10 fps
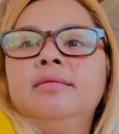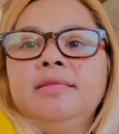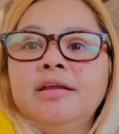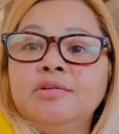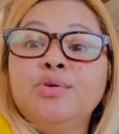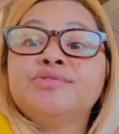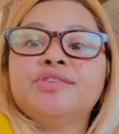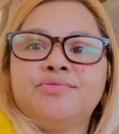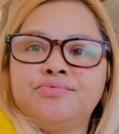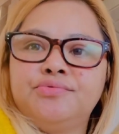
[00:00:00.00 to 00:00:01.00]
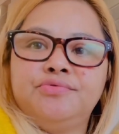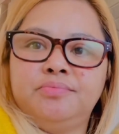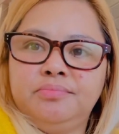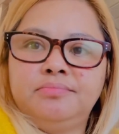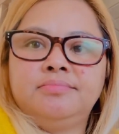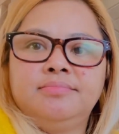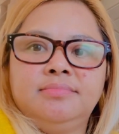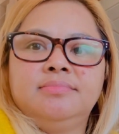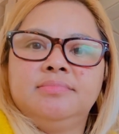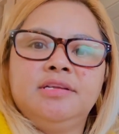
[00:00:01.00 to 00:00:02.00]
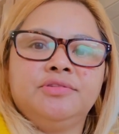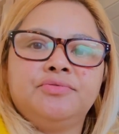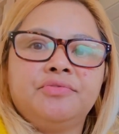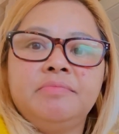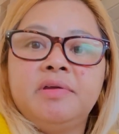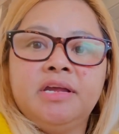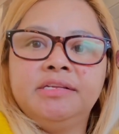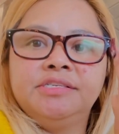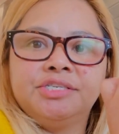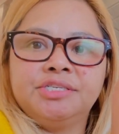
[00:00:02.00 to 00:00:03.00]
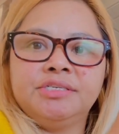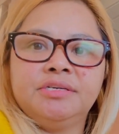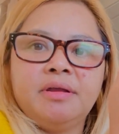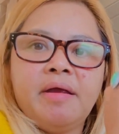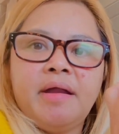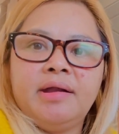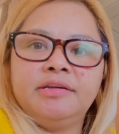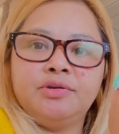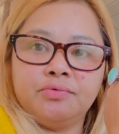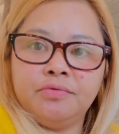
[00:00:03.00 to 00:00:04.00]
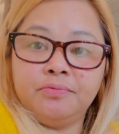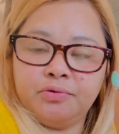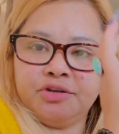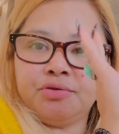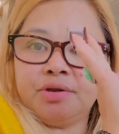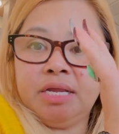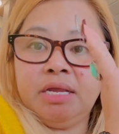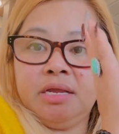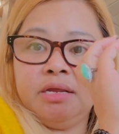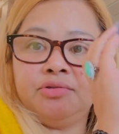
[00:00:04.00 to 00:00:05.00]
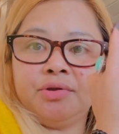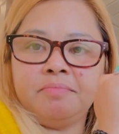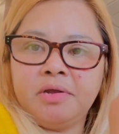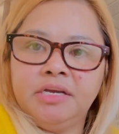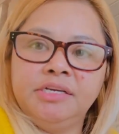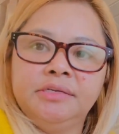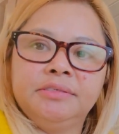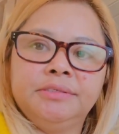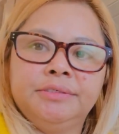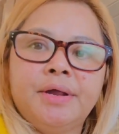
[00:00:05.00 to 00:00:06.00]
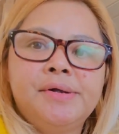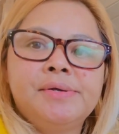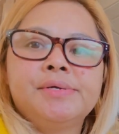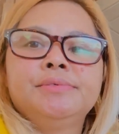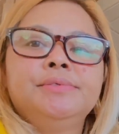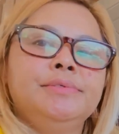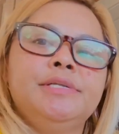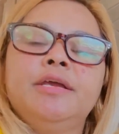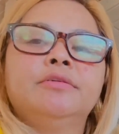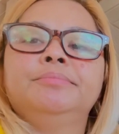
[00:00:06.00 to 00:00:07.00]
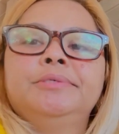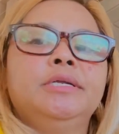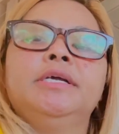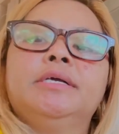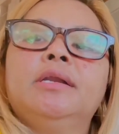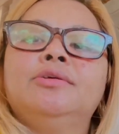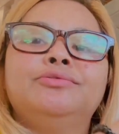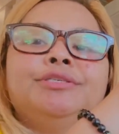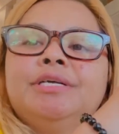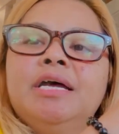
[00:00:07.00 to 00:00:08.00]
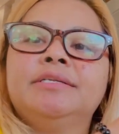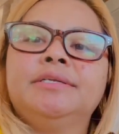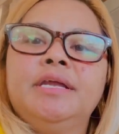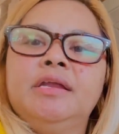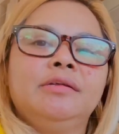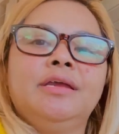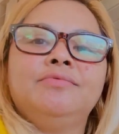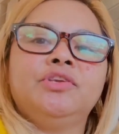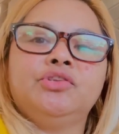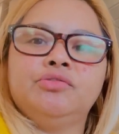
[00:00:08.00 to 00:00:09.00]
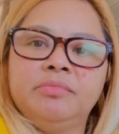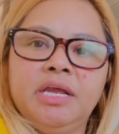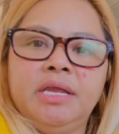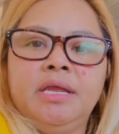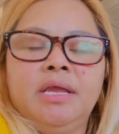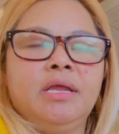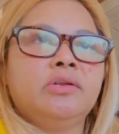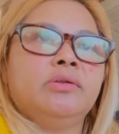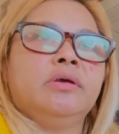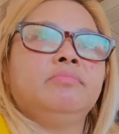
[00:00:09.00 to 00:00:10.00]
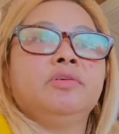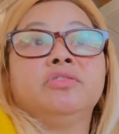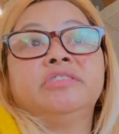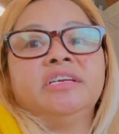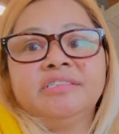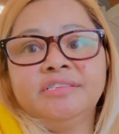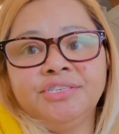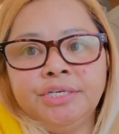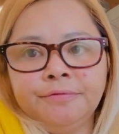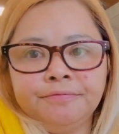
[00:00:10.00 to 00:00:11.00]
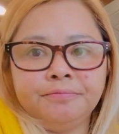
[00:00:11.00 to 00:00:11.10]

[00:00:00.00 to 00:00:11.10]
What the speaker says: they closed that room, the 3 beds, the room for three patients. They completely closed that and gave it to me. And because he's the chief